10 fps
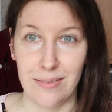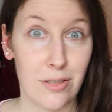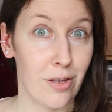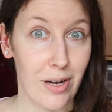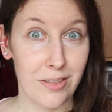
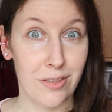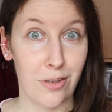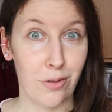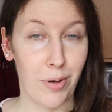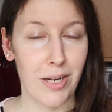So let's
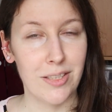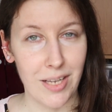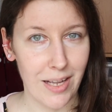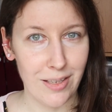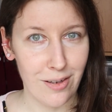not wait
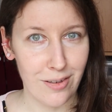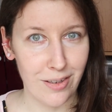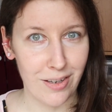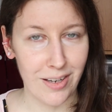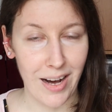any
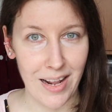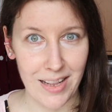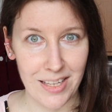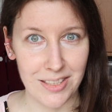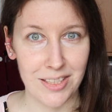longer
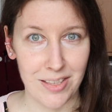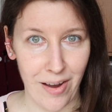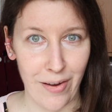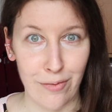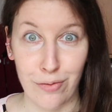and let's
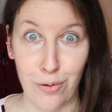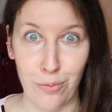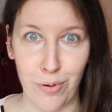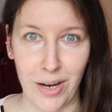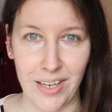dive
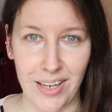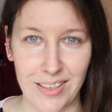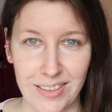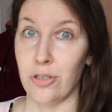right in.